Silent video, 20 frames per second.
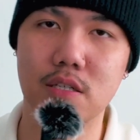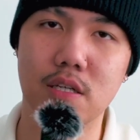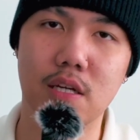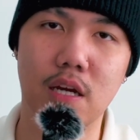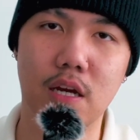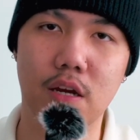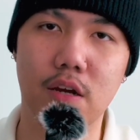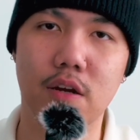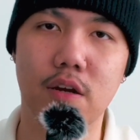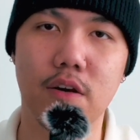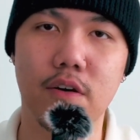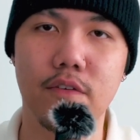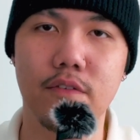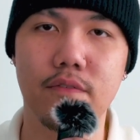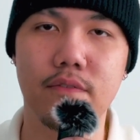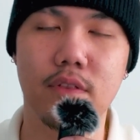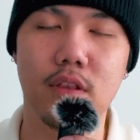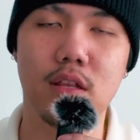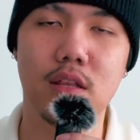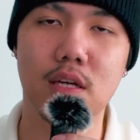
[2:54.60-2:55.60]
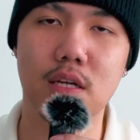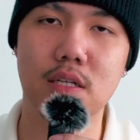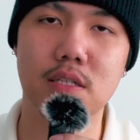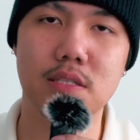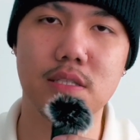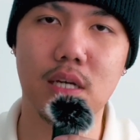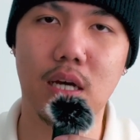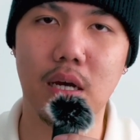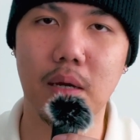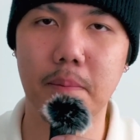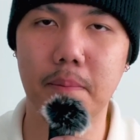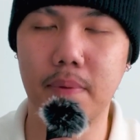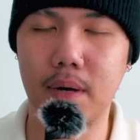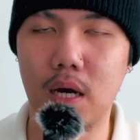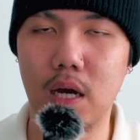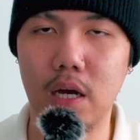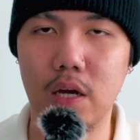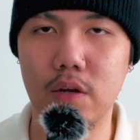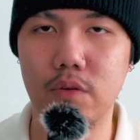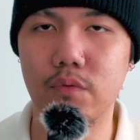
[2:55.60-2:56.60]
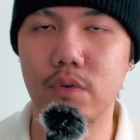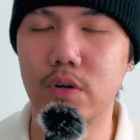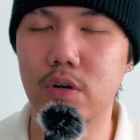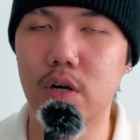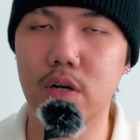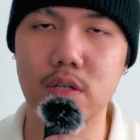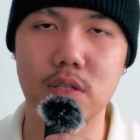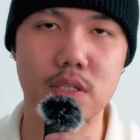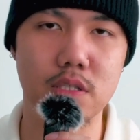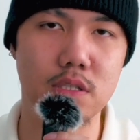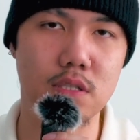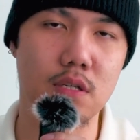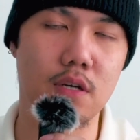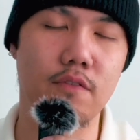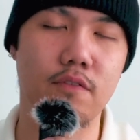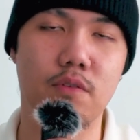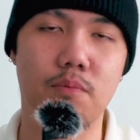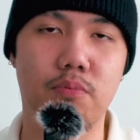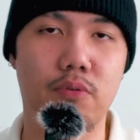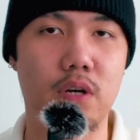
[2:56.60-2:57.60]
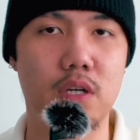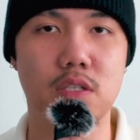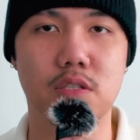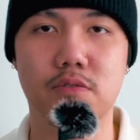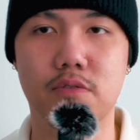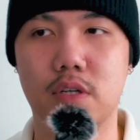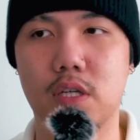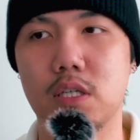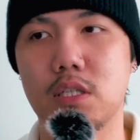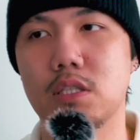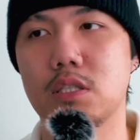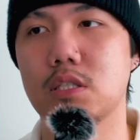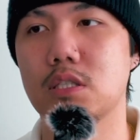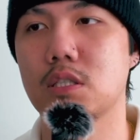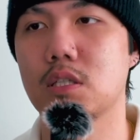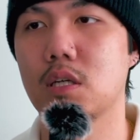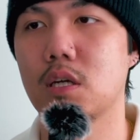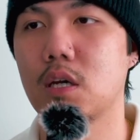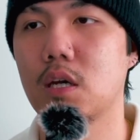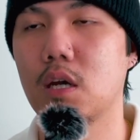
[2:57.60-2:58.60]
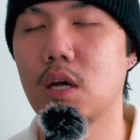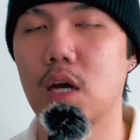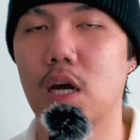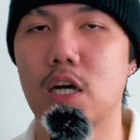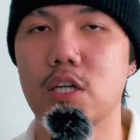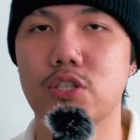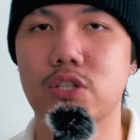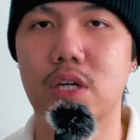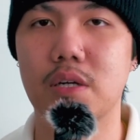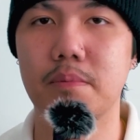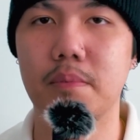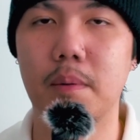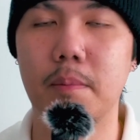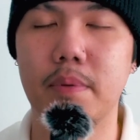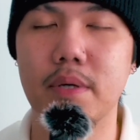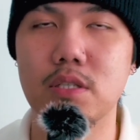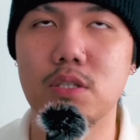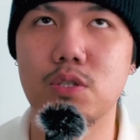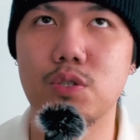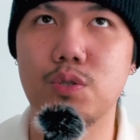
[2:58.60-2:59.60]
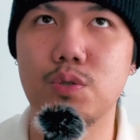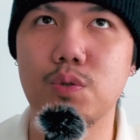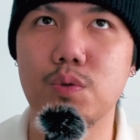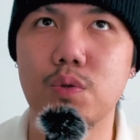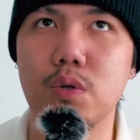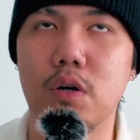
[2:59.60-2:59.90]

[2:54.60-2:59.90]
care of the things I buy regardless of the price range. I try my best to